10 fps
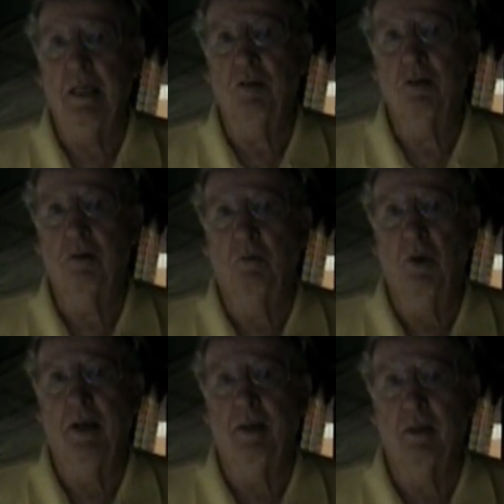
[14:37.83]
eats
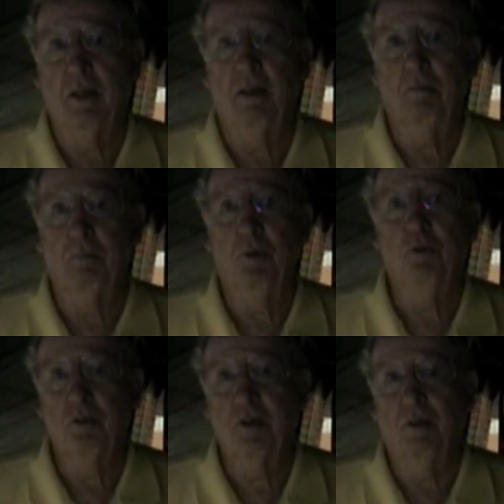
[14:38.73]
away the
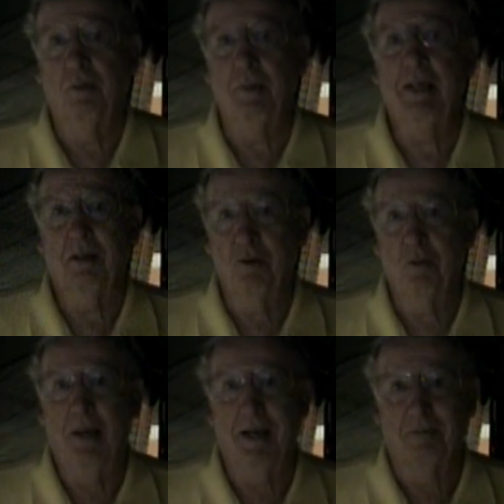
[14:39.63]
boots of the
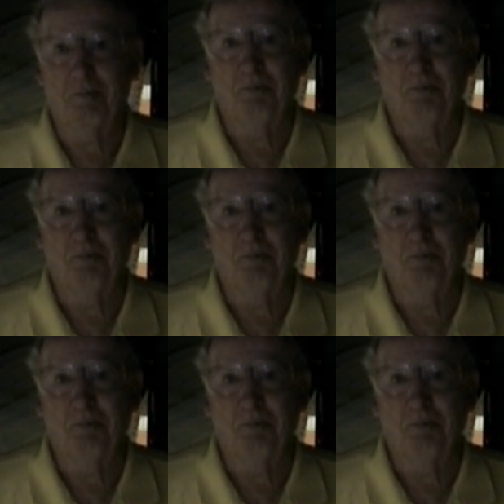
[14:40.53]
maintenance man.